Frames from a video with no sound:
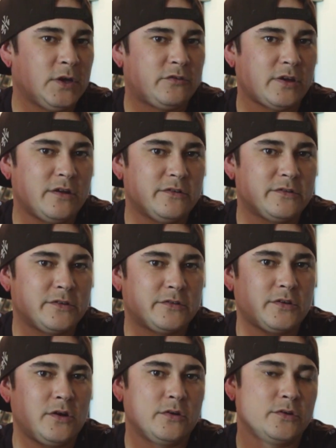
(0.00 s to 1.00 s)
It changes the
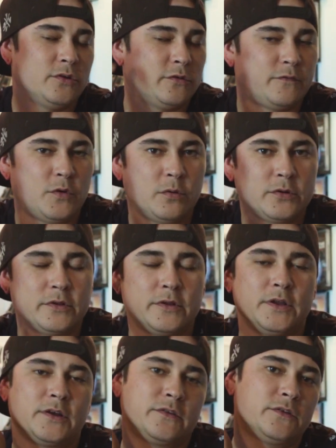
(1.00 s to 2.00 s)
song. It goes forward to the
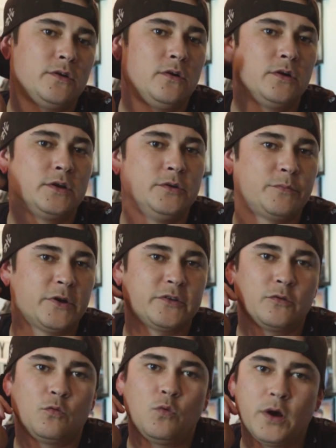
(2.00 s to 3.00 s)
next song, and you press
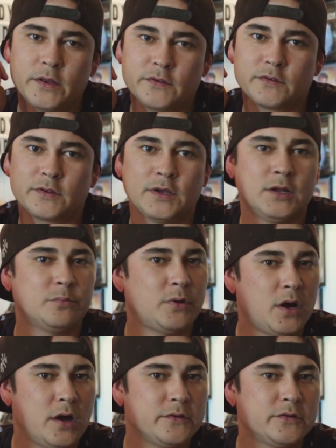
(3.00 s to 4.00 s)
it once, and it
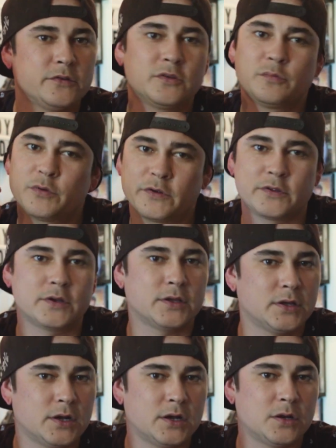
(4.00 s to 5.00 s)
pauses. You press it
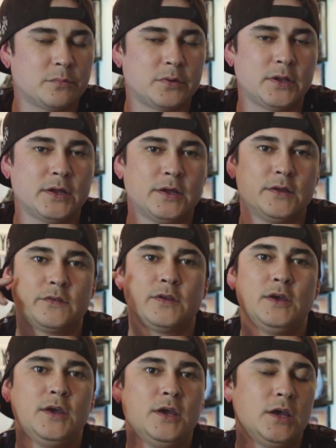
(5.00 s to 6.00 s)
again, and it plays.
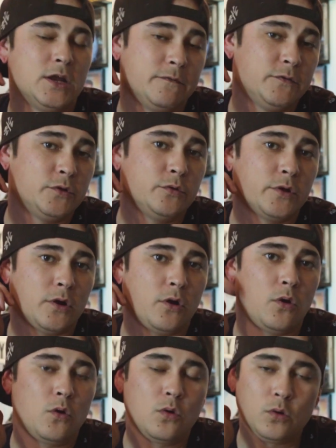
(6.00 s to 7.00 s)
And if you do the
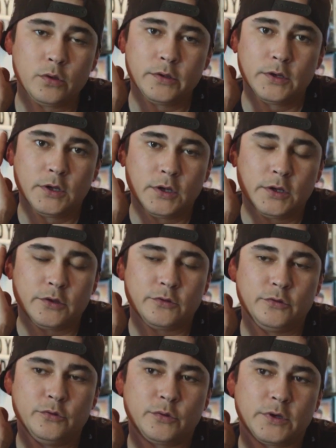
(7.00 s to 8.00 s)
hold,
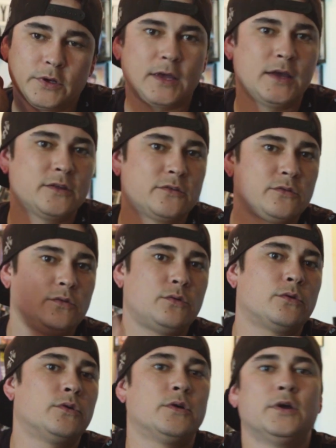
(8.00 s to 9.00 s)
and you can cancel
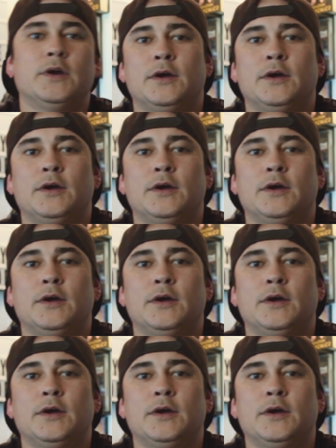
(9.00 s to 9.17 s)
or